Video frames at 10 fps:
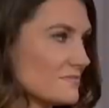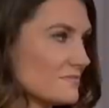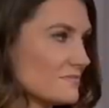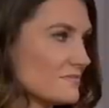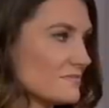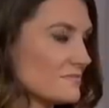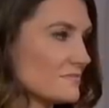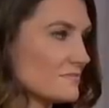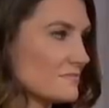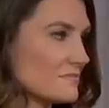
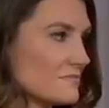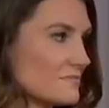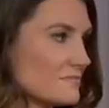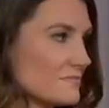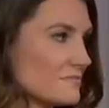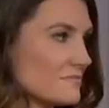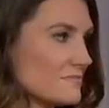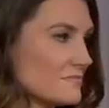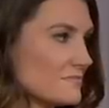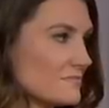
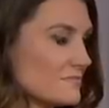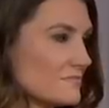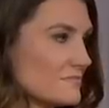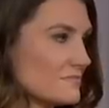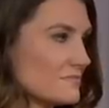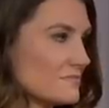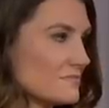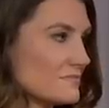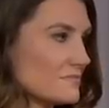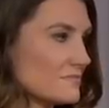
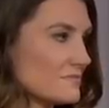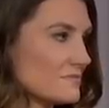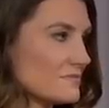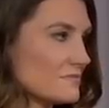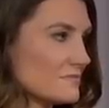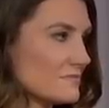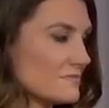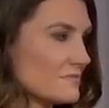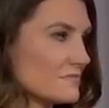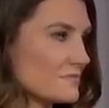
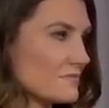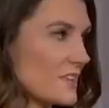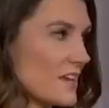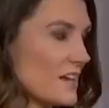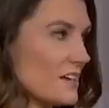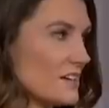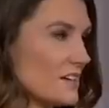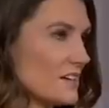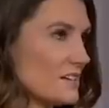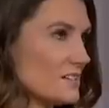
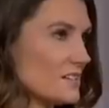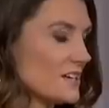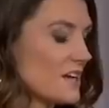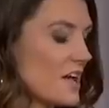No words are spoken by the person on screen.